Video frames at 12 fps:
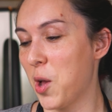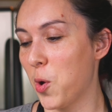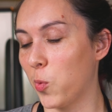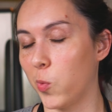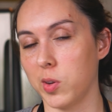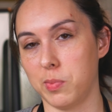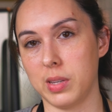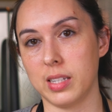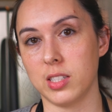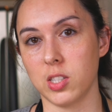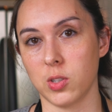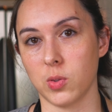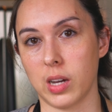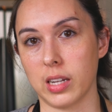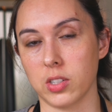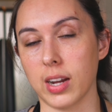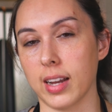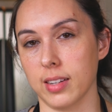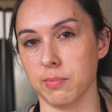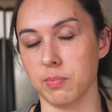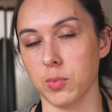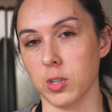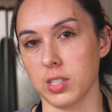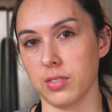would be to try a
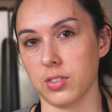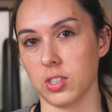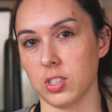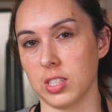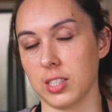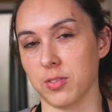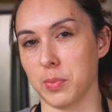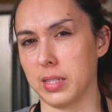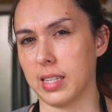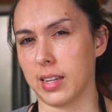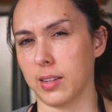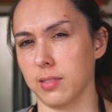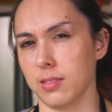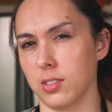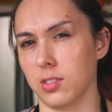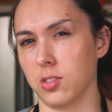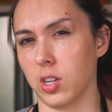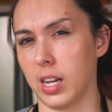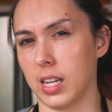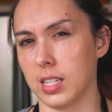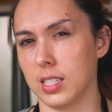more difficult cheese for my second try.